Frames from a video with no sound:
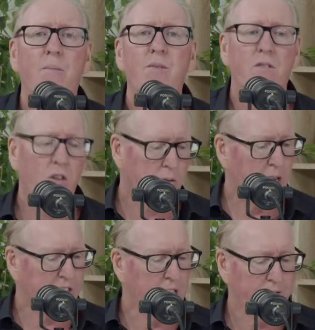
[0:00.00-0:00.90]
You've got to
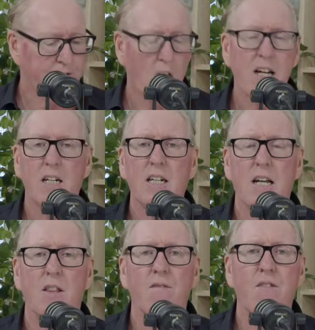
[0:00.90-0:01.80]
actually define in here
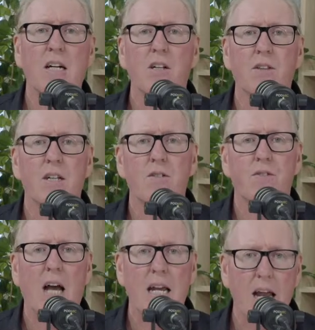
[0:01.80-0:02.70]
the value that
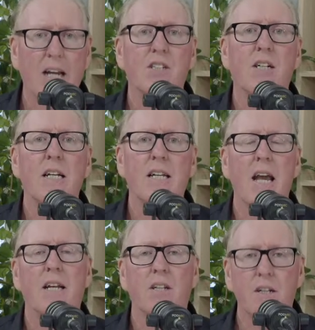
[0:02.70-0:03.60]
they actually
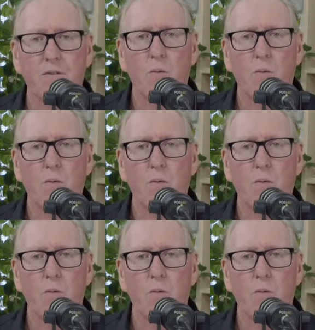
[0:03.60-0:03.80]
can give.